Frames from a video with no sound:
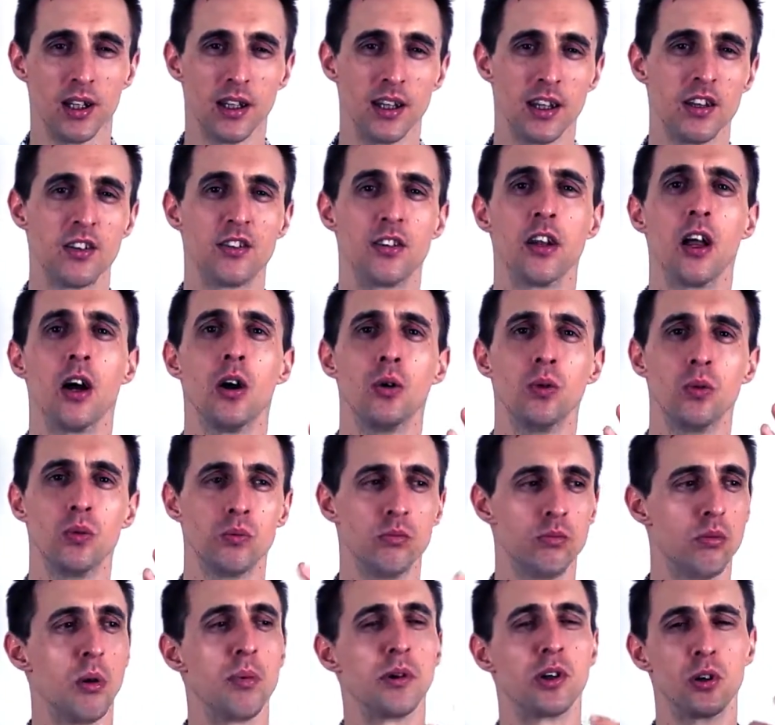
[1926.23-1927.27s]
it's low,
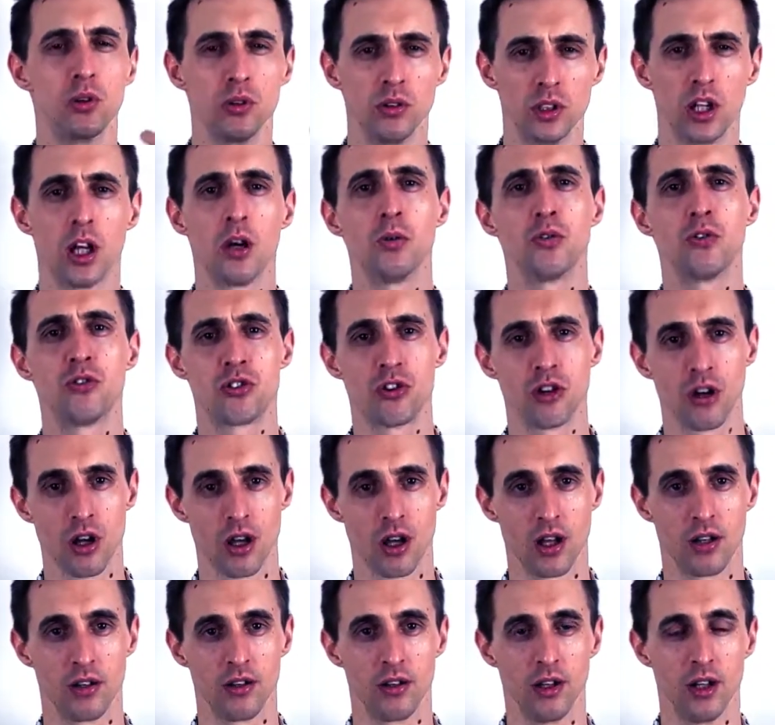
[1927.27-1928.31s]
what we call low
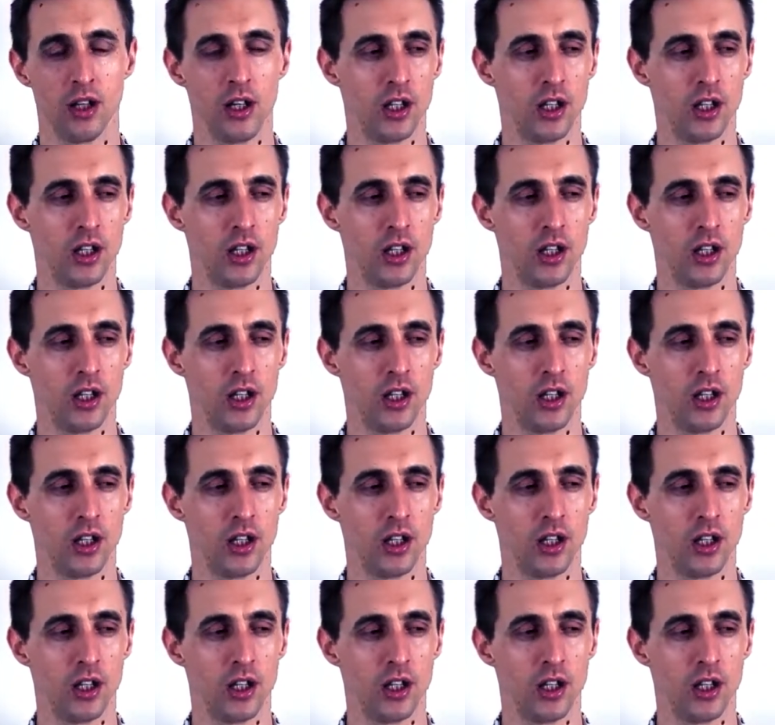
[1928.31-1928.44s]
churn.